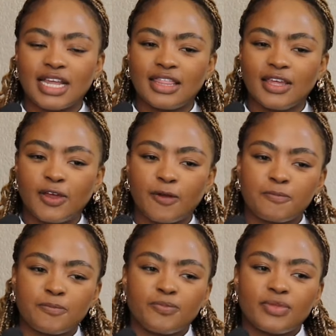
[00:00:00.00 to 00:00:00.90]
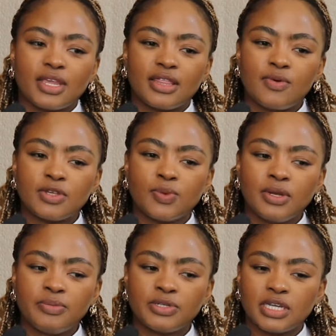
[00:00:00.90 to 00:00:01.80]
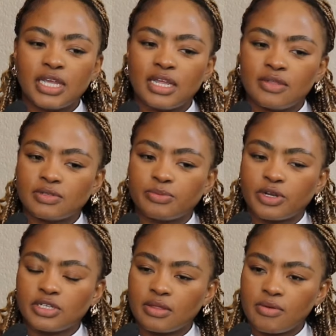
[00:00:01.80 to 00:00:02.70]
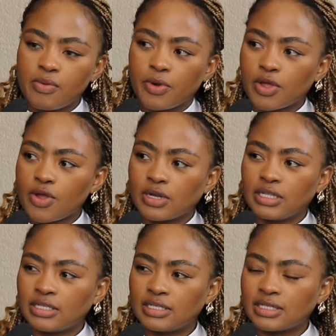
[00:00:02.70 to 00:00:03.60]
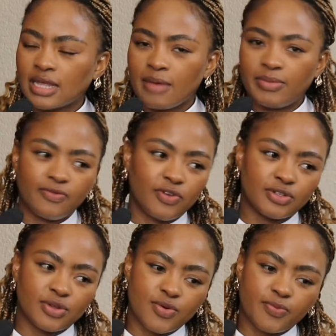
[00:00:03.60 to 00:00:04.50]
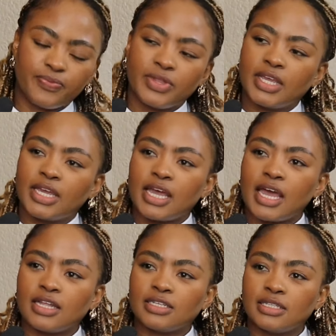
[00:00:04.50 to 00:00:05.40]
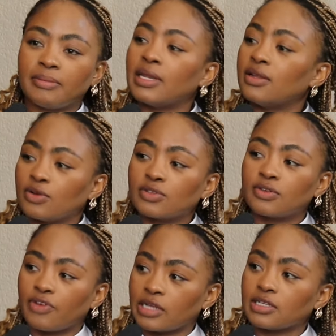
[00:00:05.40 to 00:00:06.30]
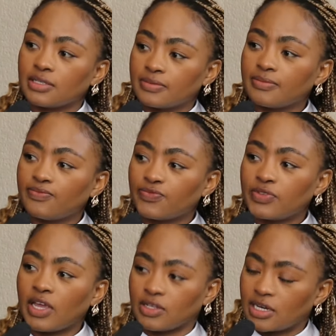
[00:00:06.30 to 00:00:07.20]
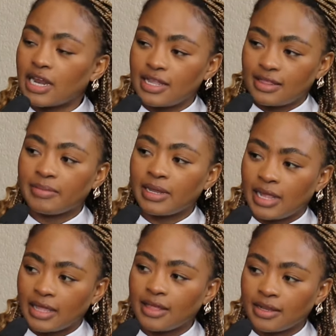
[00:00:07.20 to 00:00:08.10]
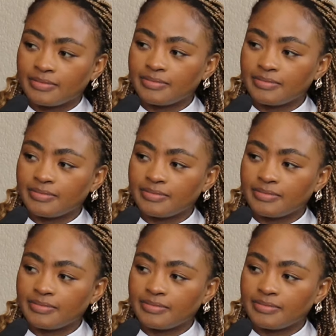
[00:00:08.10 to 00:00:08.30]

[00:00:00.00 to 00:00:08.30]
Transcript: and I think there was one in particular. There was a project that we were working on, and yeah. this is a couple of years ago. Sure. And the money looked great. Yeah. And did I need the money then?